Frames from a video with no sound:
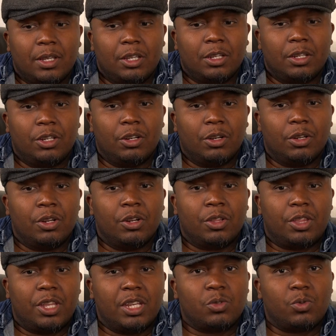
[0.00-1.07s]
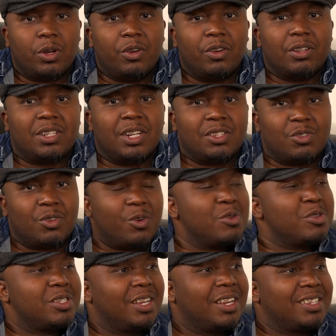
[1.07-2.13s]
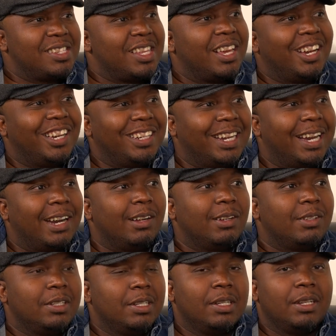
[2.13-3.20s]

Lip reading: you know, no, things were not as rosy as they are now.